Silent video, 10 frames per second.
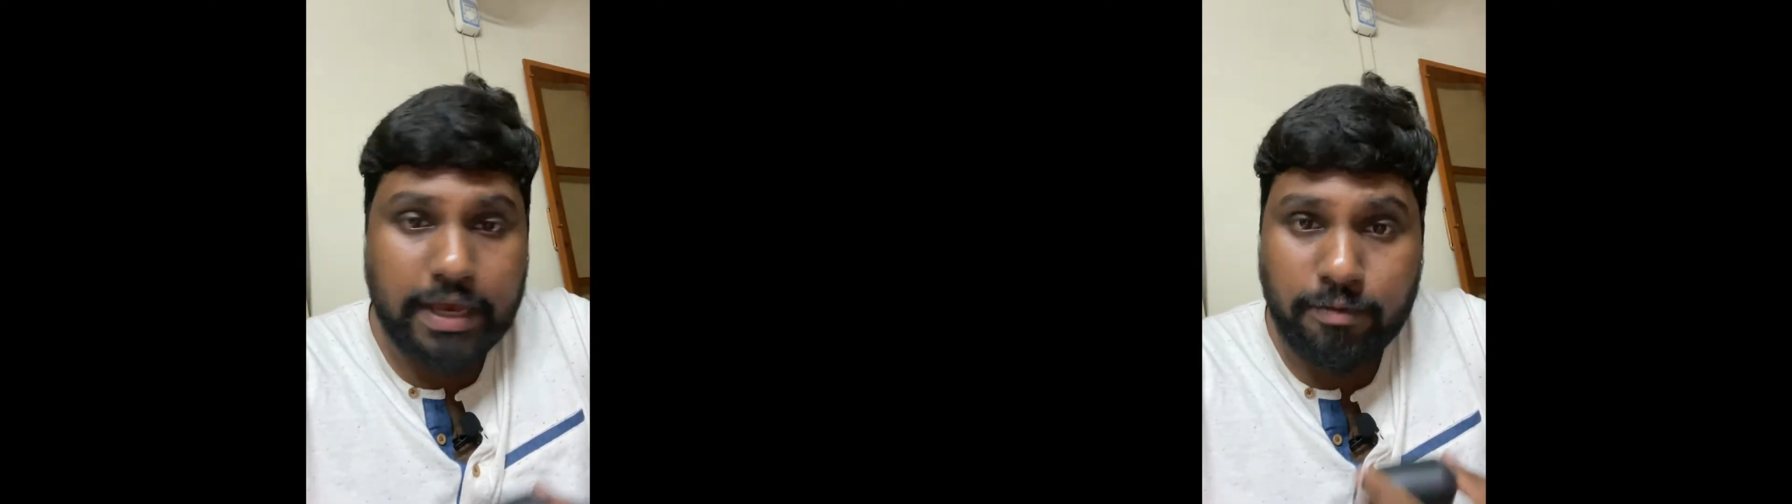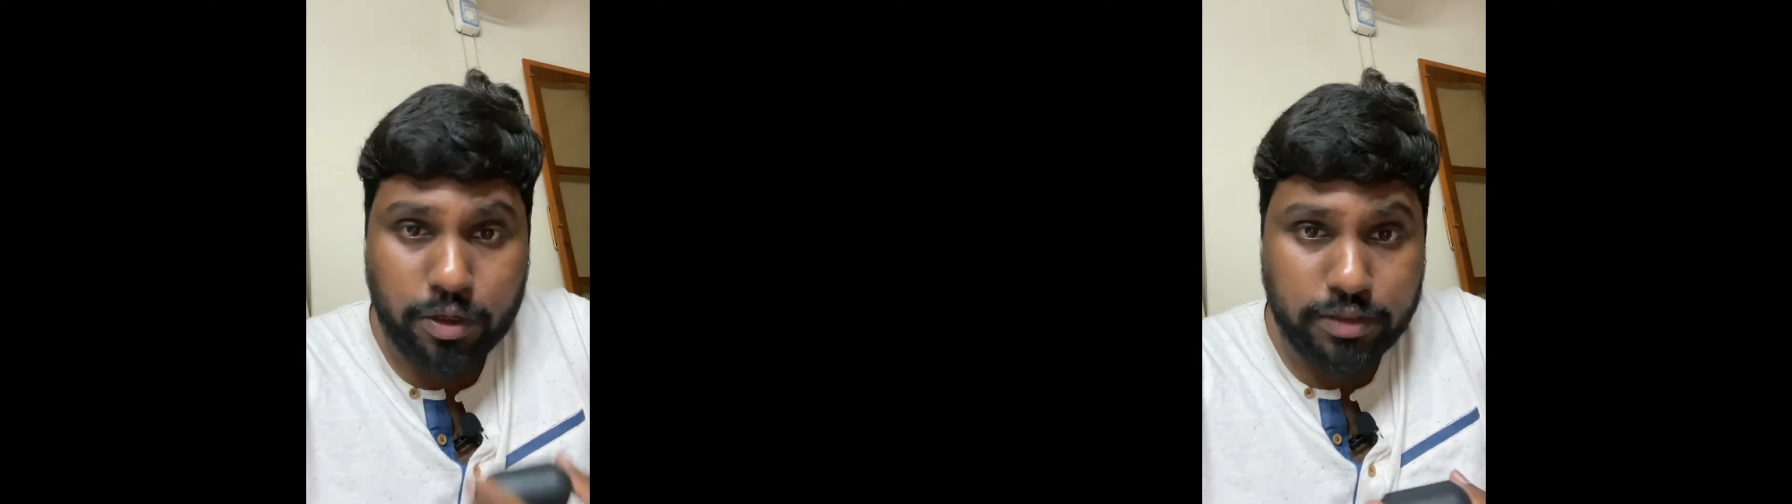
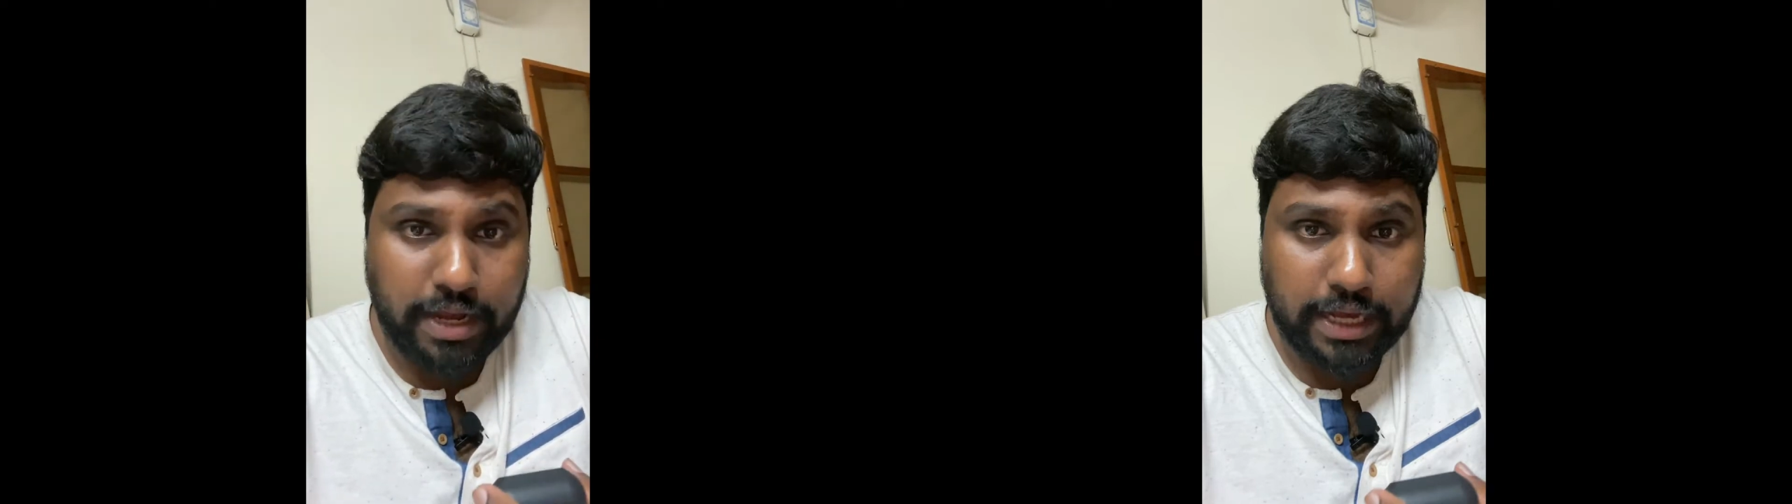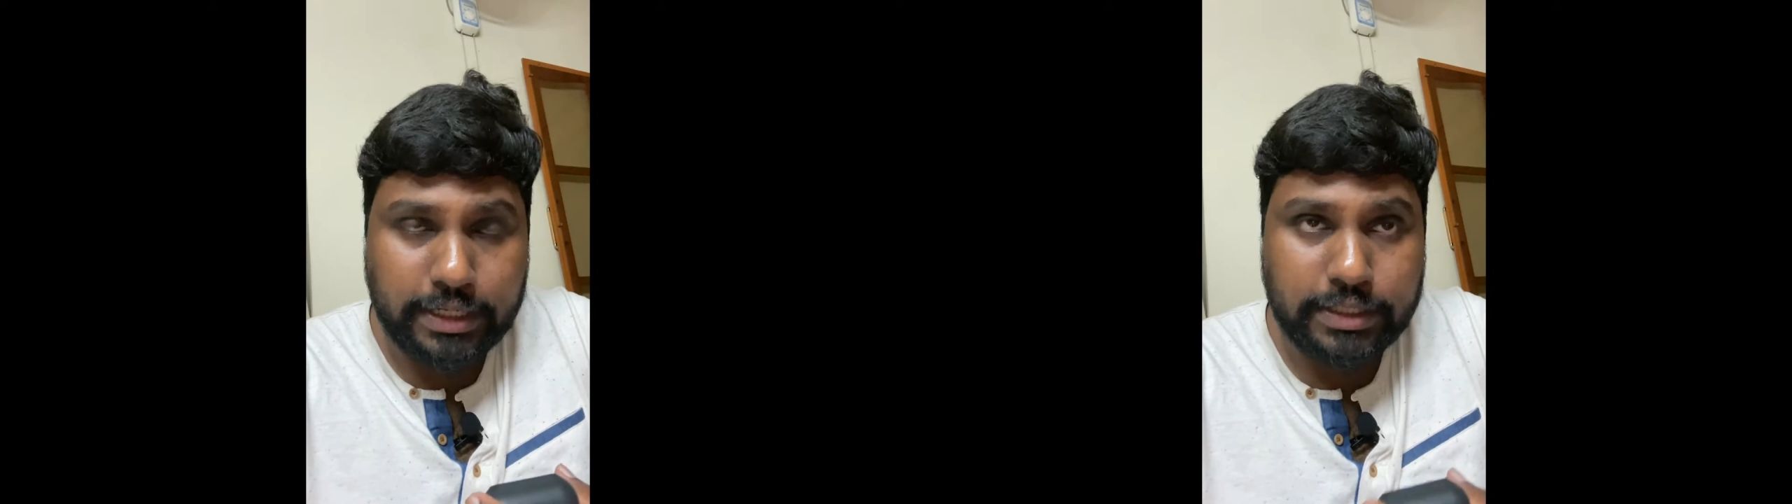I have watched
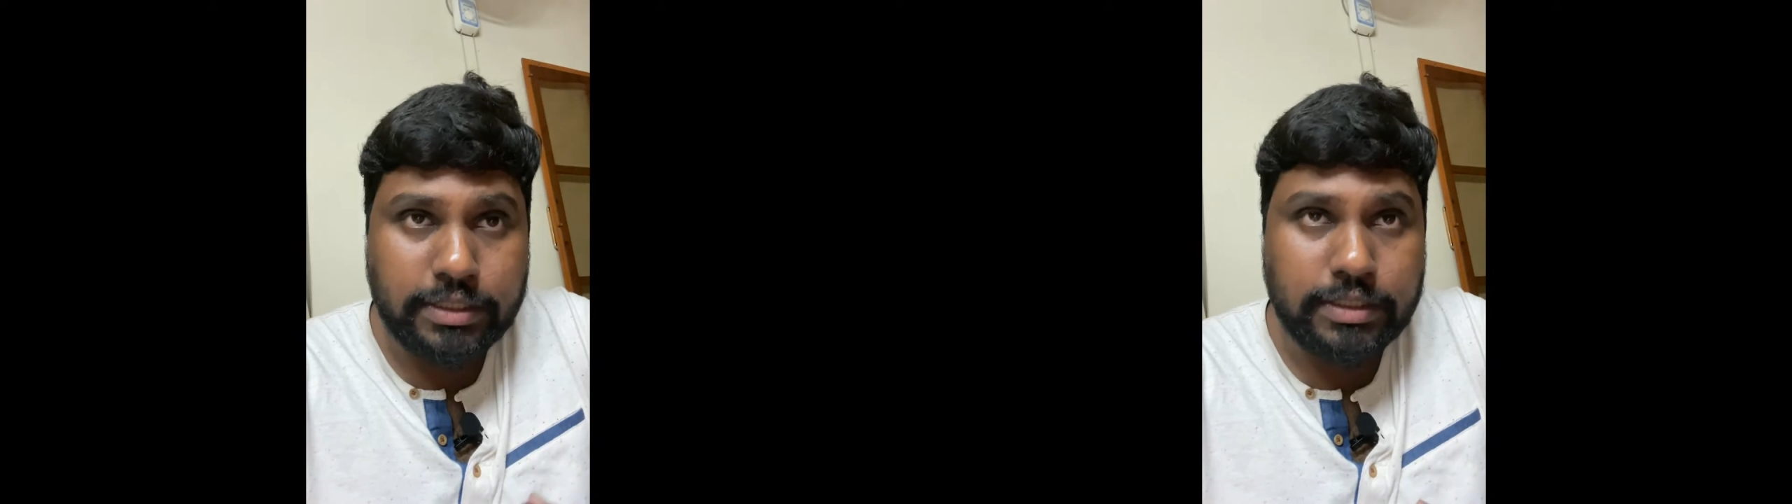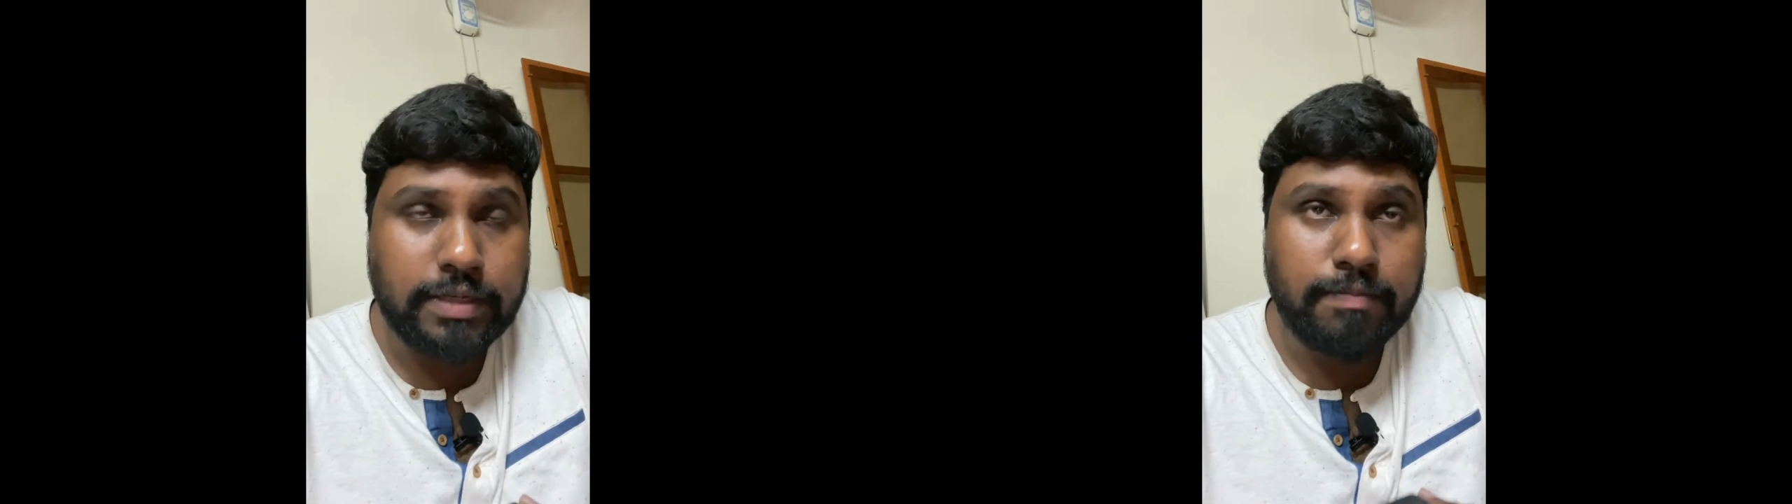
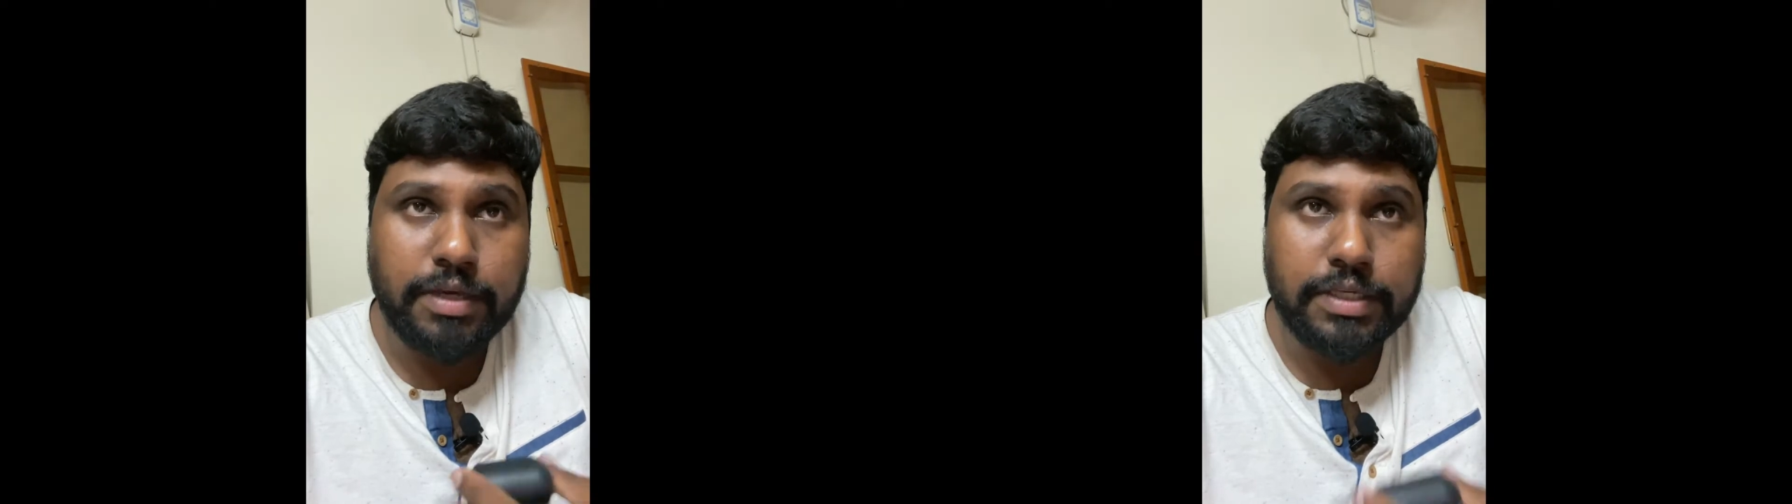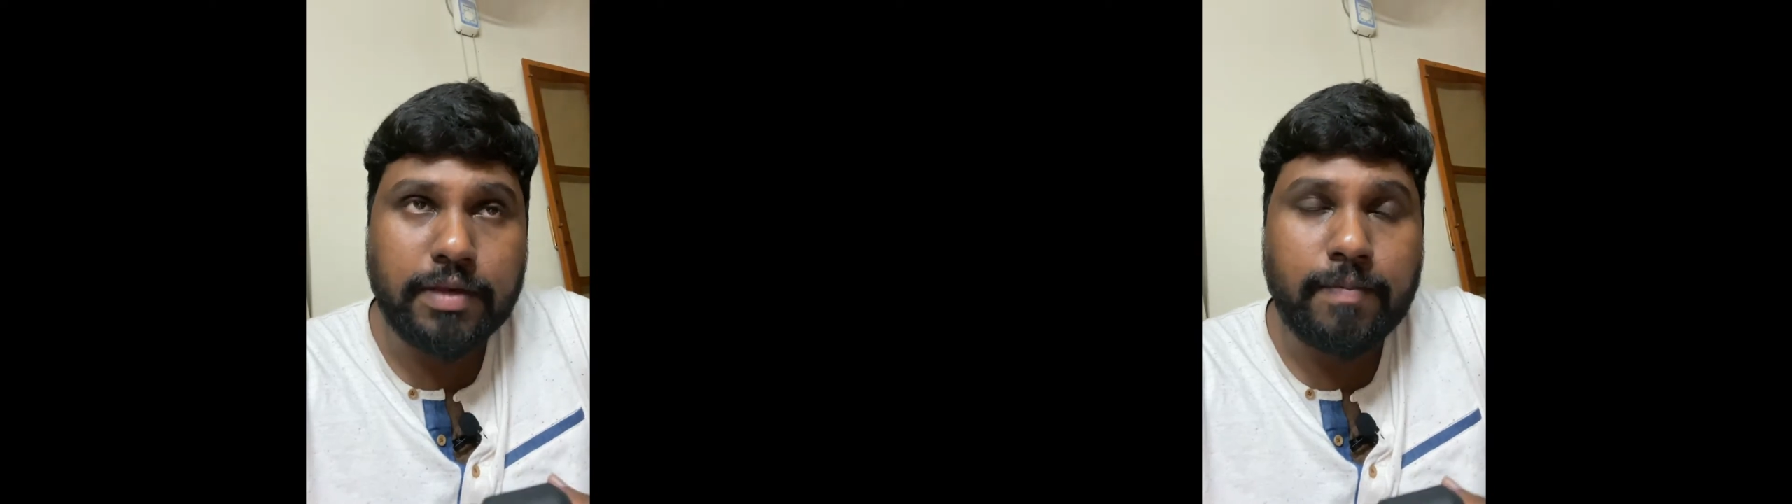Blacklist. It's
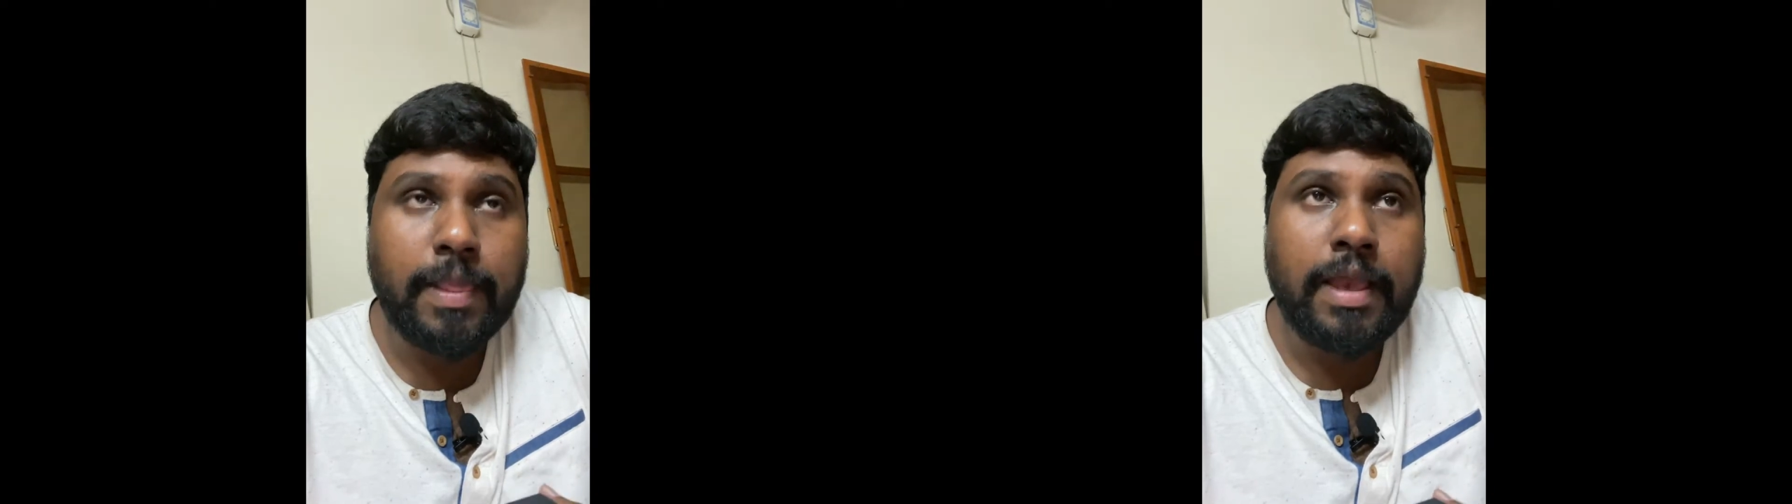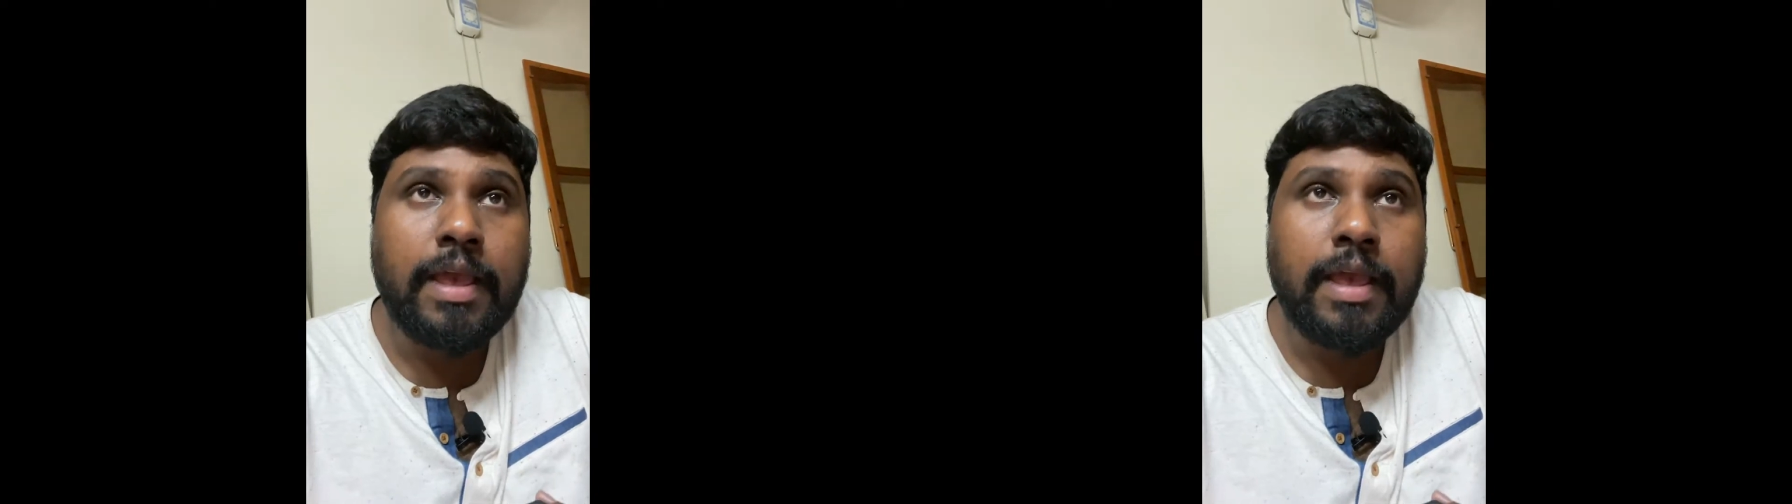amazing.